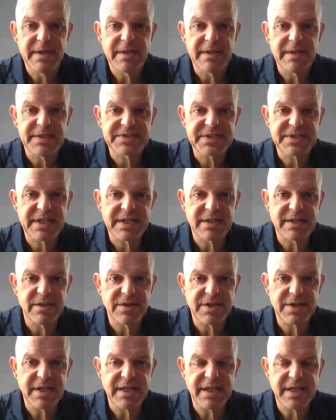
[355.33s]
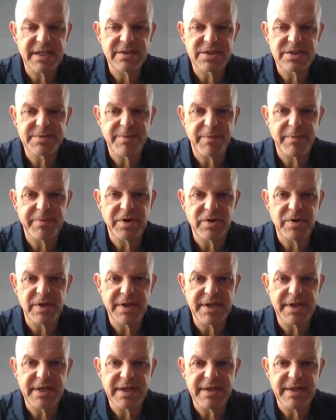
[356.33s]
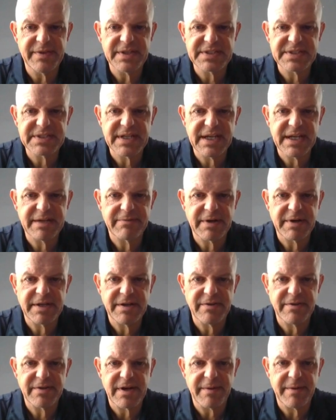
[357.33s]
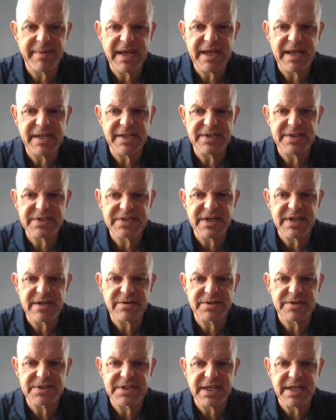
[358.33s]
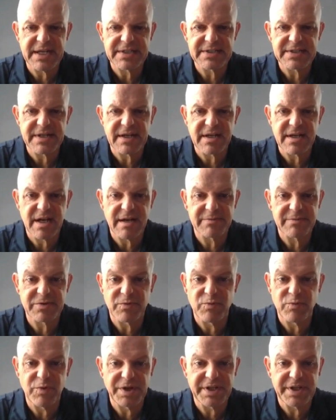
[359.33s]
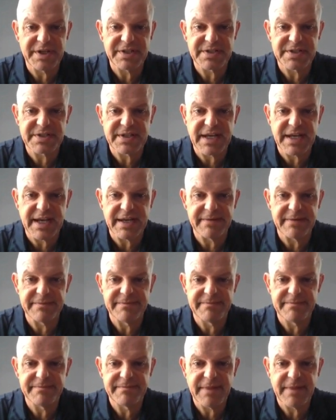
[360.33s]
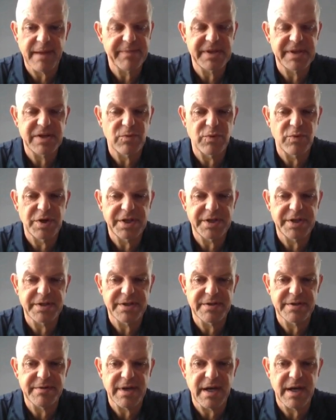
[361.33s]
Let's take a look at English Premier League. And this site right here that I'm at is soccerstats.com. Is a really good stat. I mean, a really good